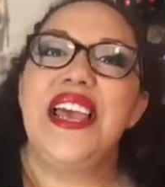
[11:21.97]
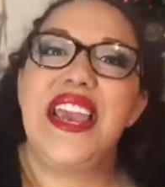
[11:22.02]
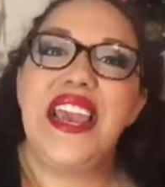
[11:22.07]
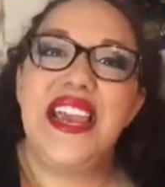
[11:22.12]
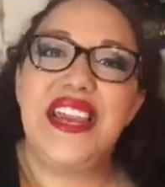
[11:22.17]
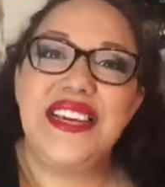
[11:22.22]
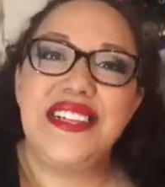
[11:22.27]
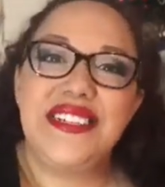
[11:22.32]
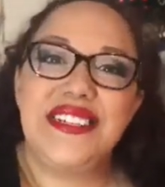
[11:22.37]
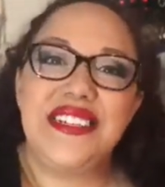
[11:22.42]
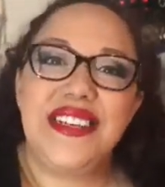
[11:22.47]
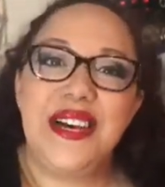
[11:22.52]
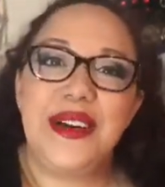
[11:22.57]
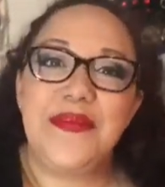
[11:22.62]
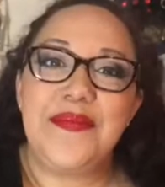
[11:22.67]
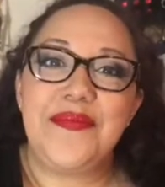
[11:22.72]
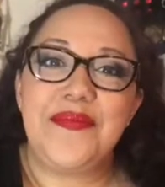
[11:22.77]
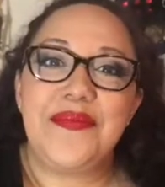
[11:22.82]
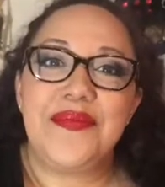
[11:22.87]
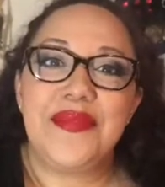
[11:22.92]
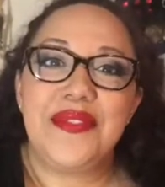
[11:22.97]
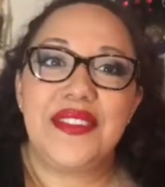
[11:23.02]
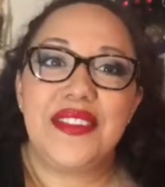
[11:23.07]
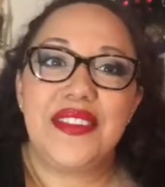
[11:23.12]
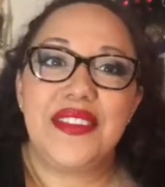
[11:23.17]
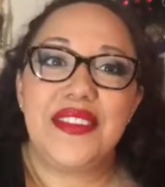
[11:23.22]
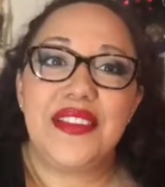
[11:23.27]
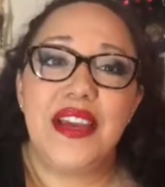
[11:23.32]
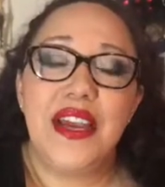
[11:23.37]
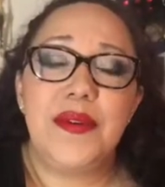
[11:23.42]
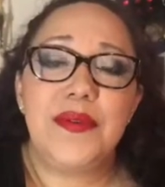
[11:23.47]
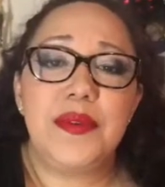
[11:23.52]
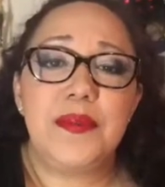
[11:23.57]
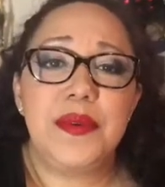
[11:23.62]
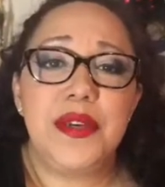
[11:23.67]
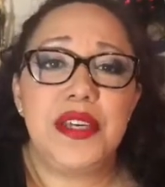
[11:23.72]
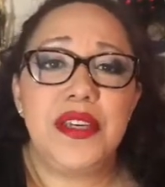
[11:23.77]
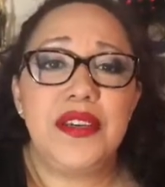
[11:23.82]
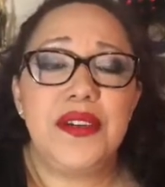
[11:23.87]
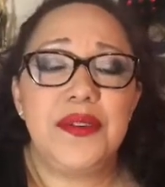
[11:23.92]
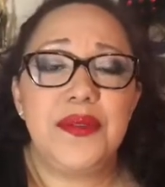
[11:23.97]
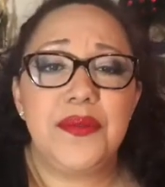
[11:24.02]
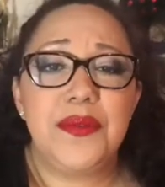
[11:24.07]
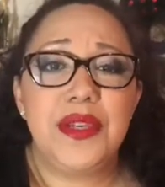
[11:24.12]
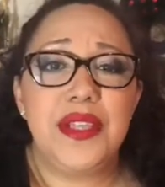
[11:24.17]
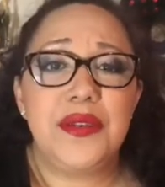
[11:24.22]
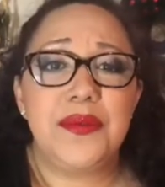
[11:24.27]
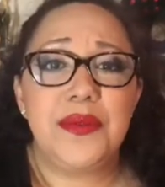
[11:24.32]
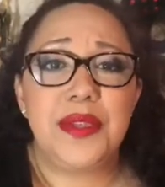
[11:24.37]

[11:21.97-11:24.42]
and I would be really,